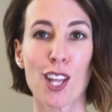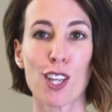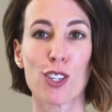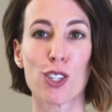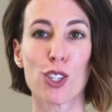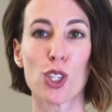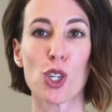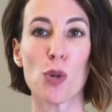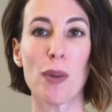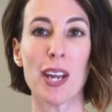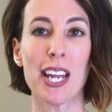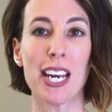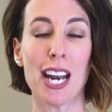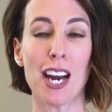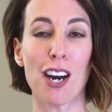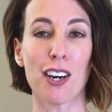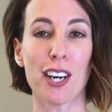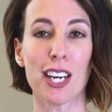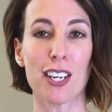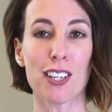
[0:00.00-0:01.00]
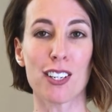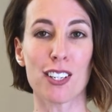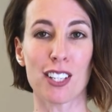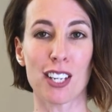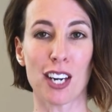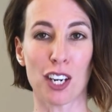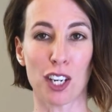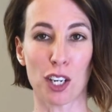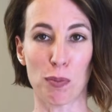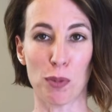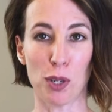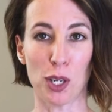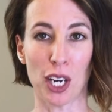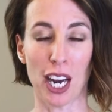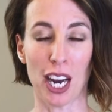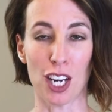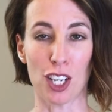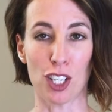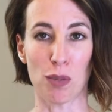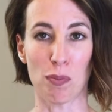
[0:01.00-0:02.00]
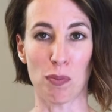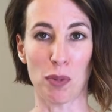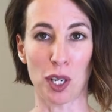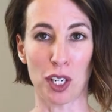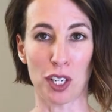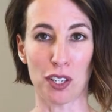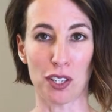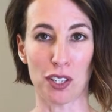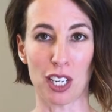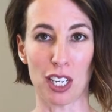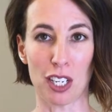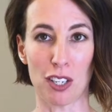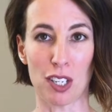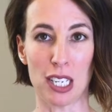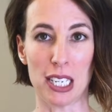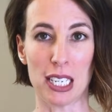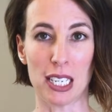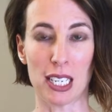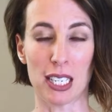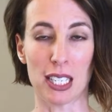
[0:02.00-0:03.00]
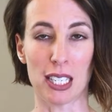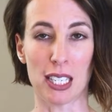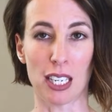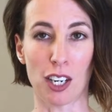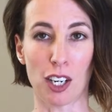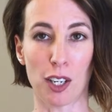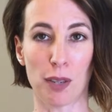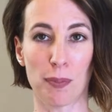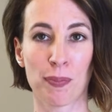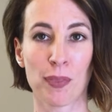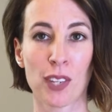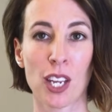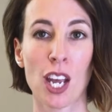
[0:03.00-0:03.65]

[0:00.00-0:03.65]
There's two main areas that are communication barriers that you need to consider.